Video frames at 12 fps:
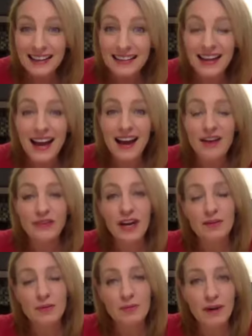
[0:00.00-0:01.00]
Yeah. I've kind
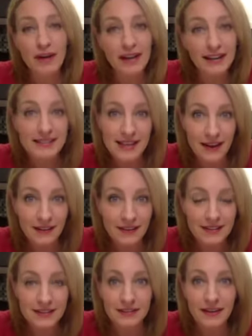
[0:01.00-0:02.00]
of been breaking it down
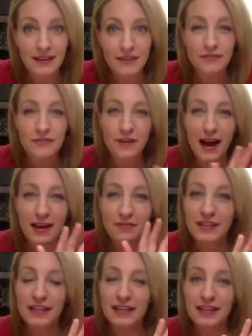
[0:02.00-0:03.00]
into like 5
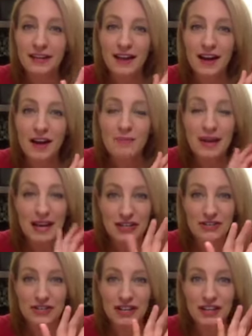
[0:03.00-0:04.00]
key
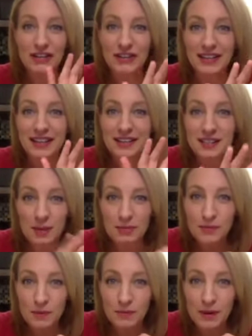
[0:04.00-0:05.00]
pantry cooking tips
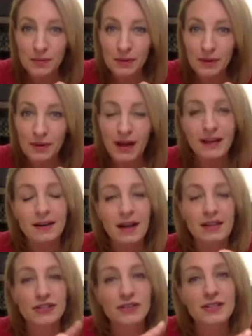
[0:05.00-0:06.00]
for people. And
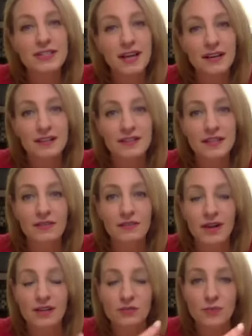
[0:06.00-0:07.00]
these are intended to give you
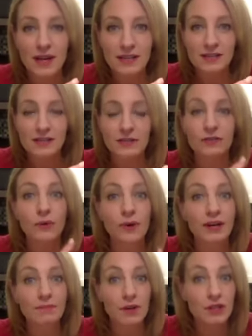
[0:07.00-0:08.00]
guys ways to
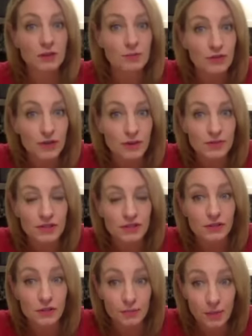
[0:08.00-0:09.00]
avoid multiple trips to the
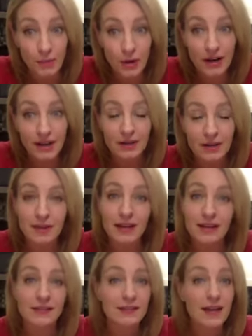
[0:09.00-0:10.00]
supermarket because